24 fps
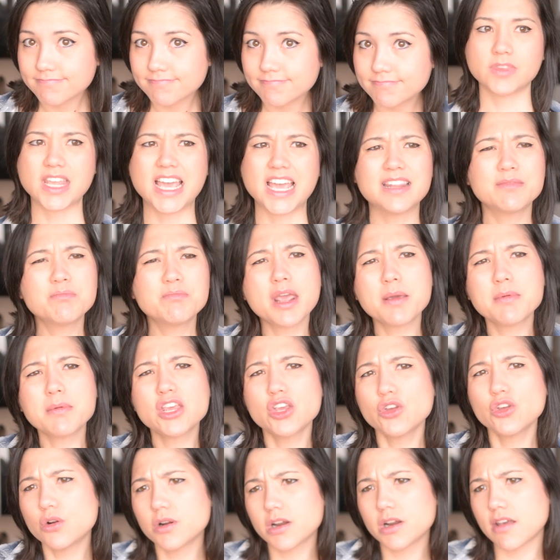And maybe
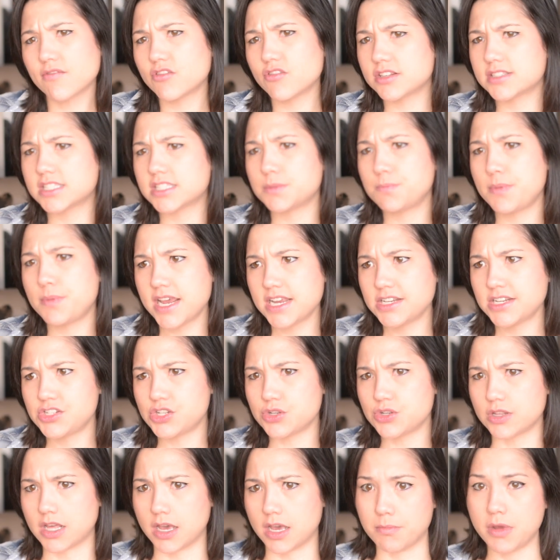you don't have to speak
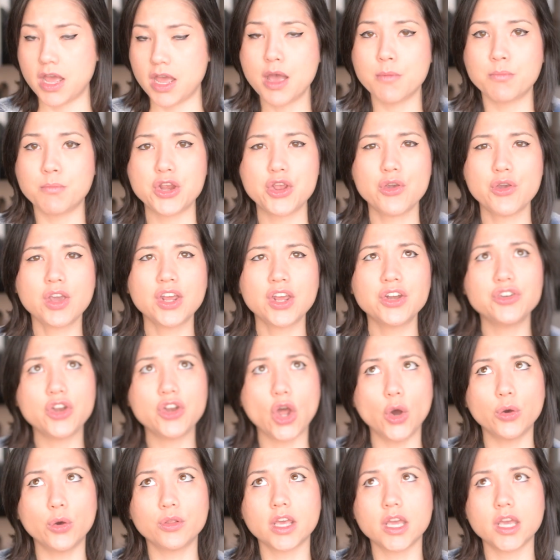to them, but you can
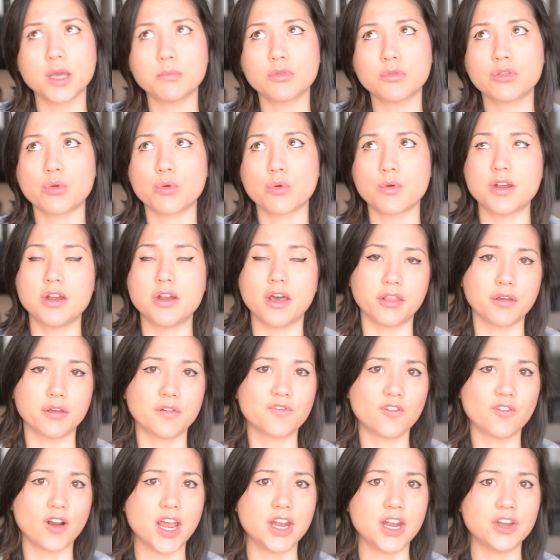know them through another
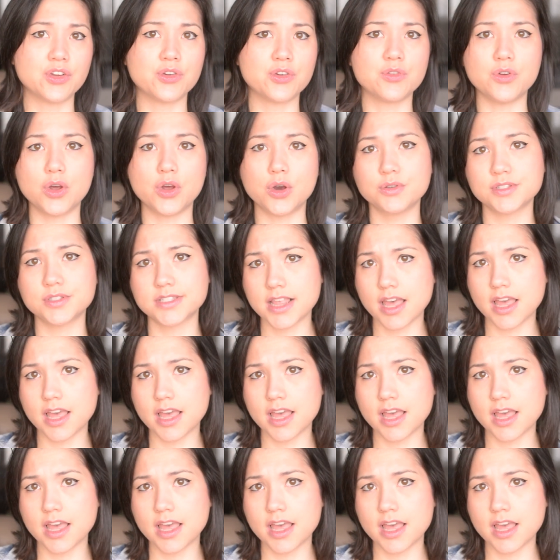friend who knows